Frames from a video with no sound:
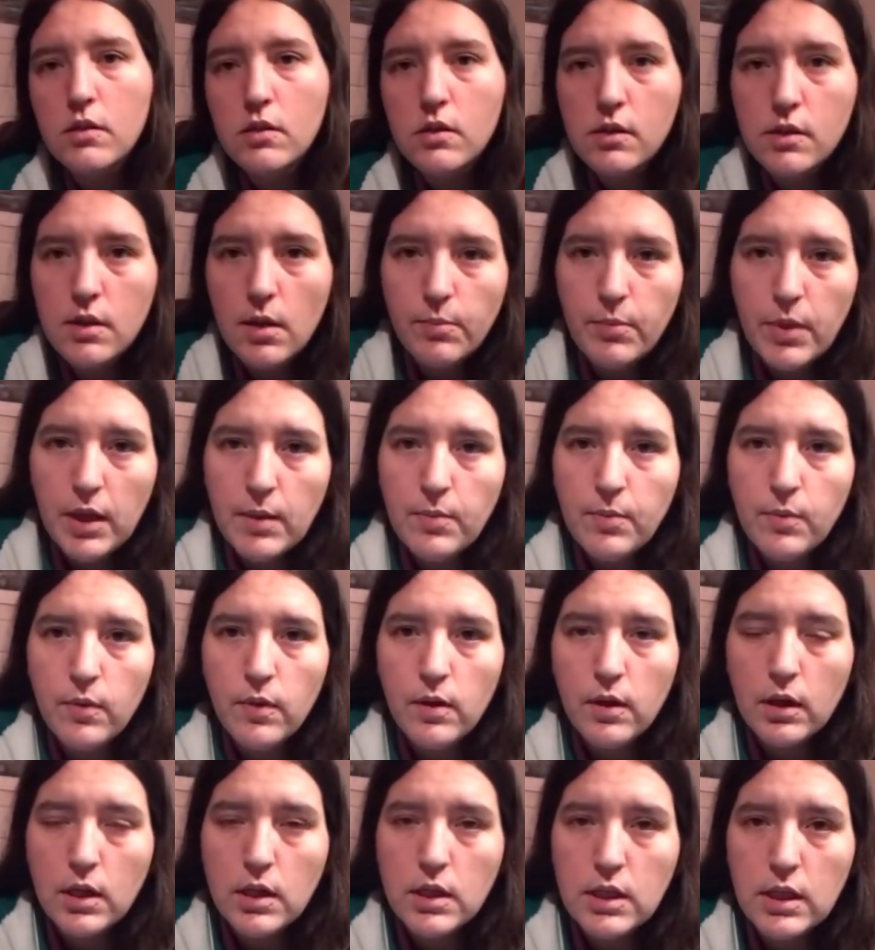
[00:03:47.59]
Some people
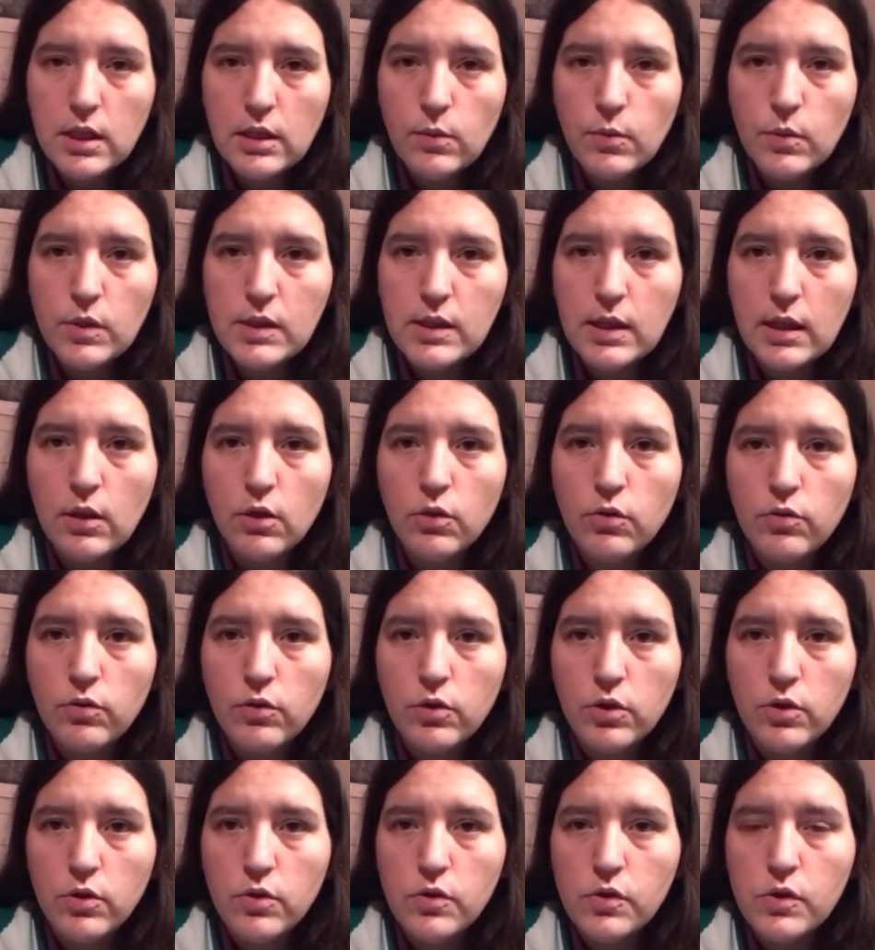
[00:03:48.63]
that continuously
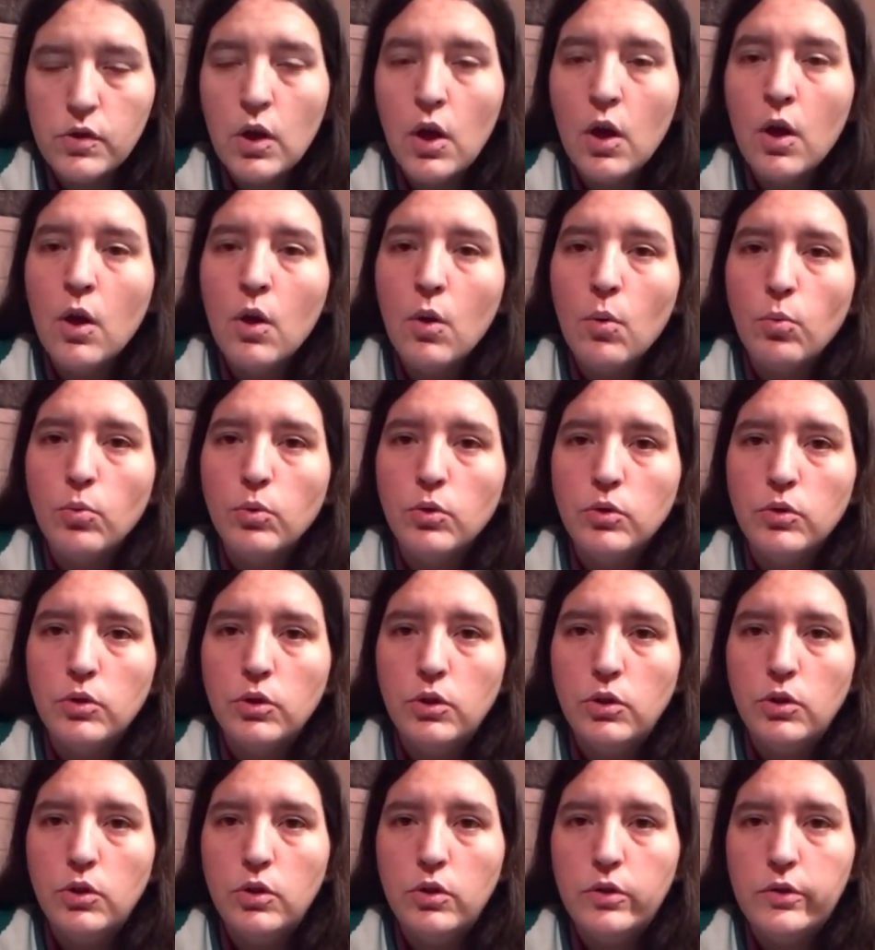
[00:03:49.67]
cruise will
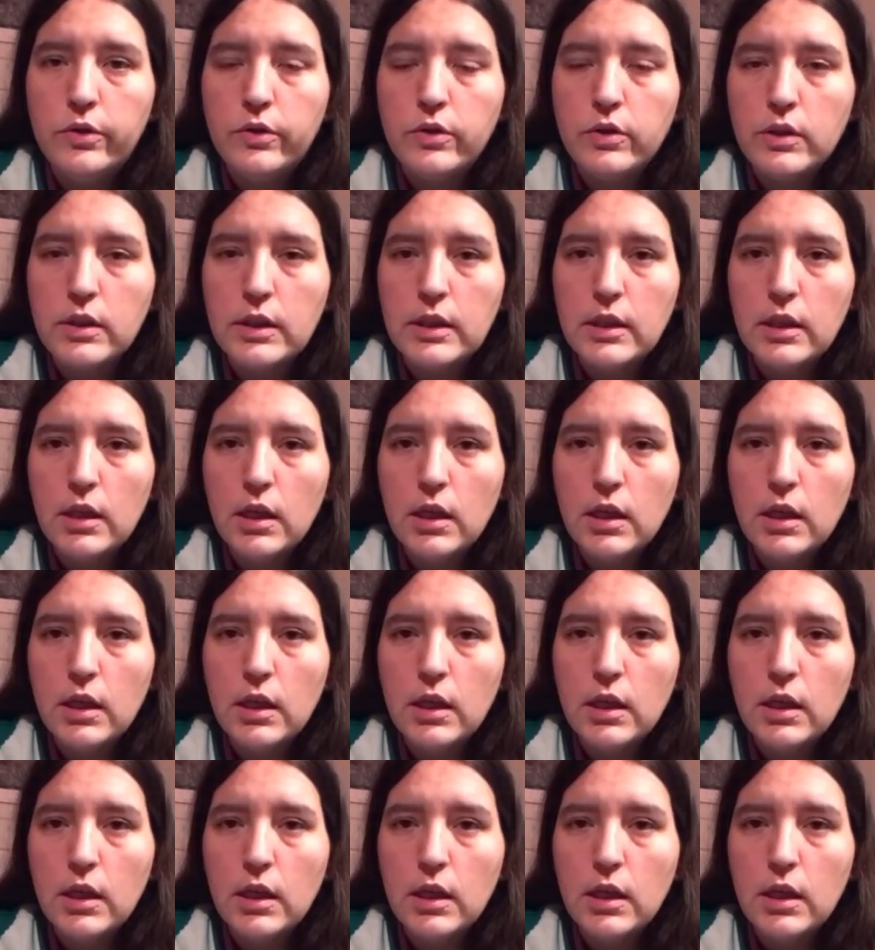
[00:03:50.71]
use